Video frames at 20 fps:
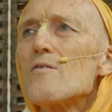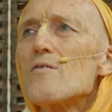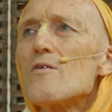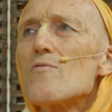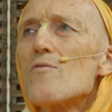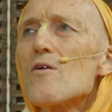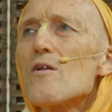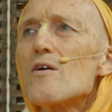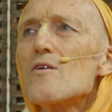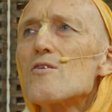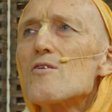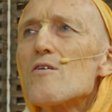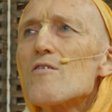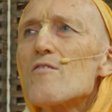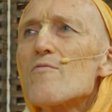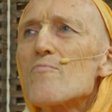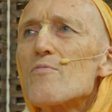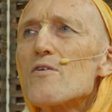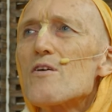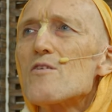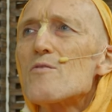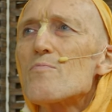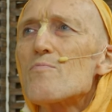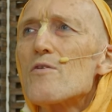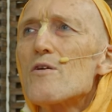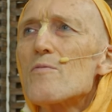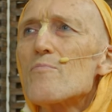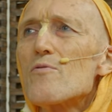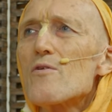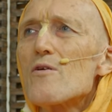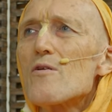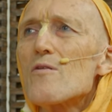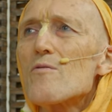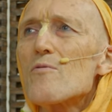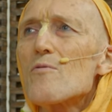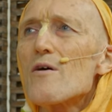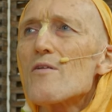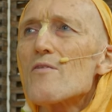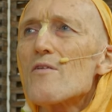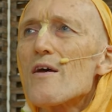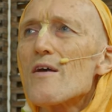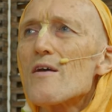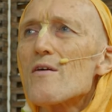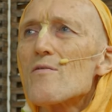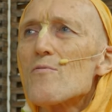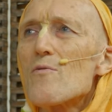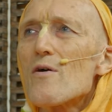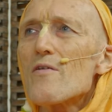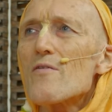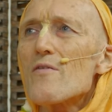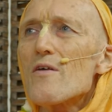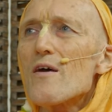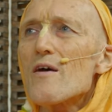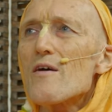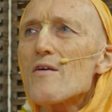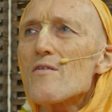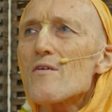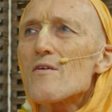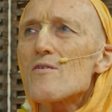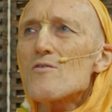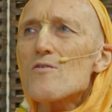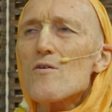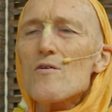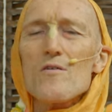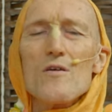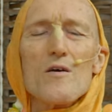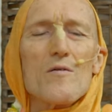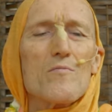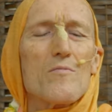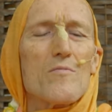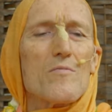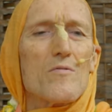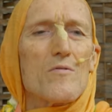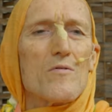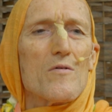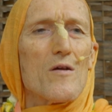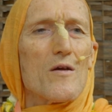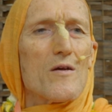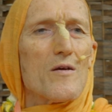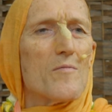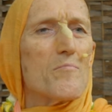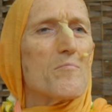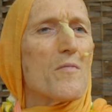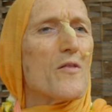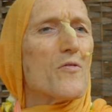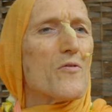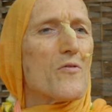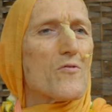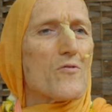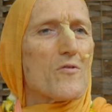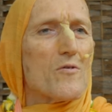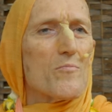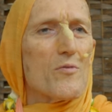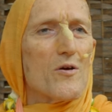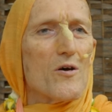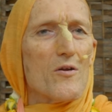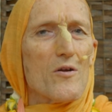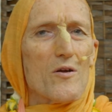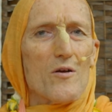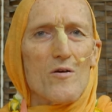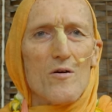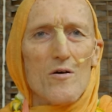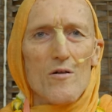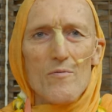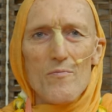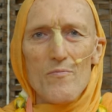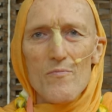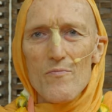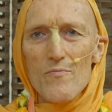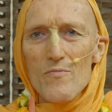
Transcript: the religion of peace people when they went there, they took them like a month to burn it all.